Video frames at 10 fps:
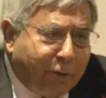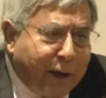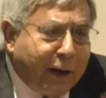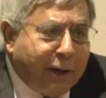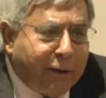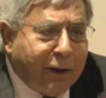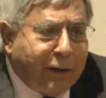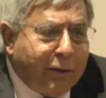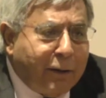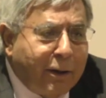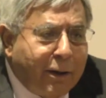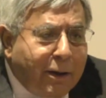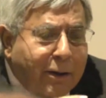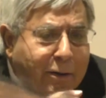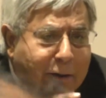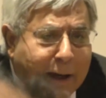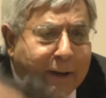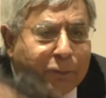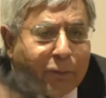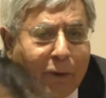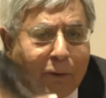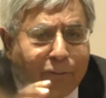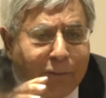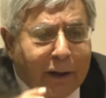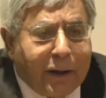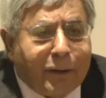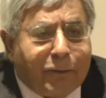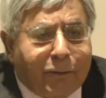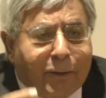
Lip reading: 300 types of various